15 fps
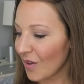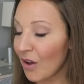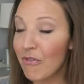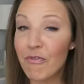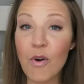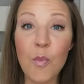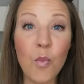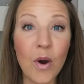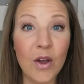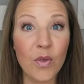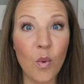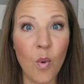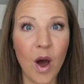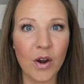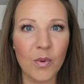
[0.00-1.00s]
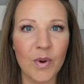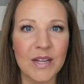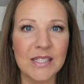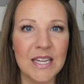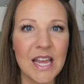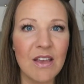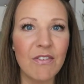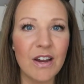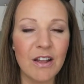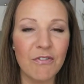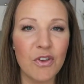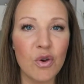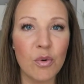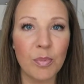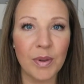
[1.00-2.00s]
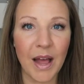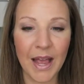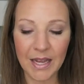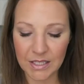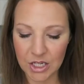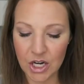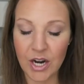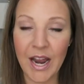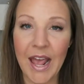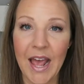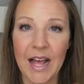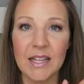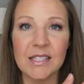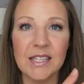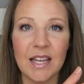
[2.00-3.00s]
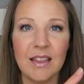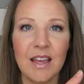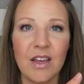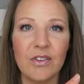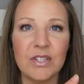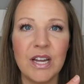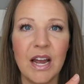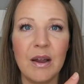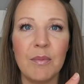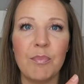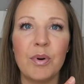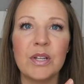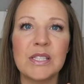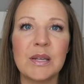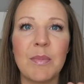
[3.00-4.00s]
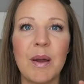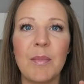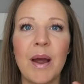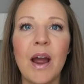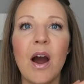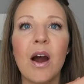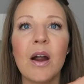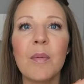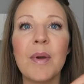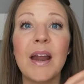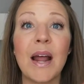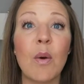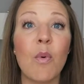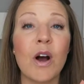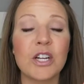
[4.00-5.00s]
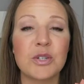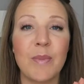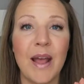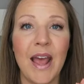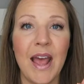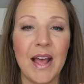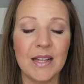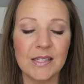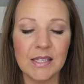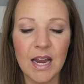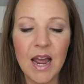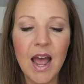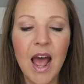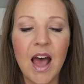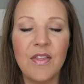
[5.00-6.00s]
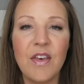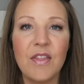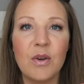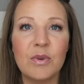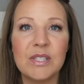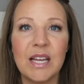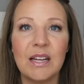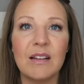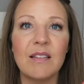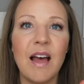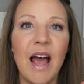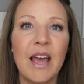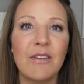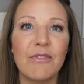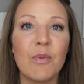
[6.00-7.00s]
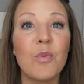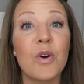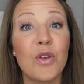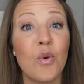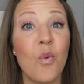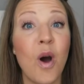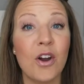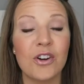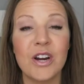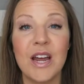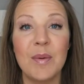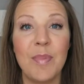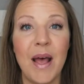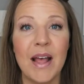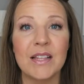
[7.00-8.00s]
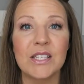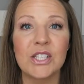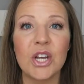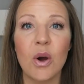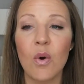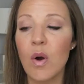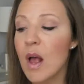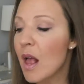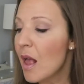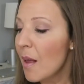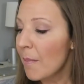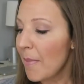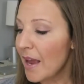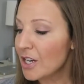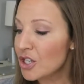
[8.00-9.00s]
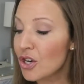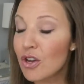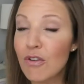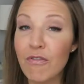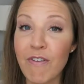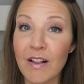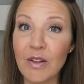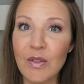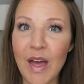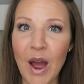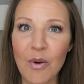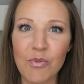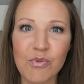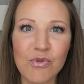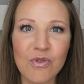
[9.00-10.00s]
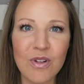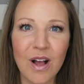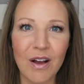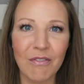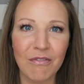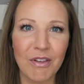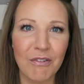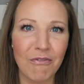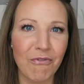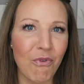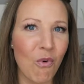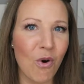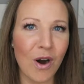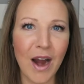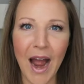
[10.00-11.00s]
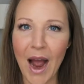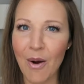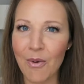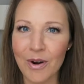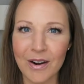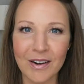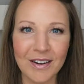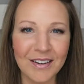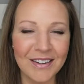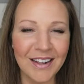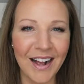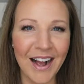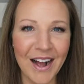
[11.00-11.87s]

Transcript: from where the water was. Even if you apply it to your hands, like the other day I put some on my arm and I washed my hands, and then there was like a line from where the water had been. So make sure you follow that rule of the 4 hour,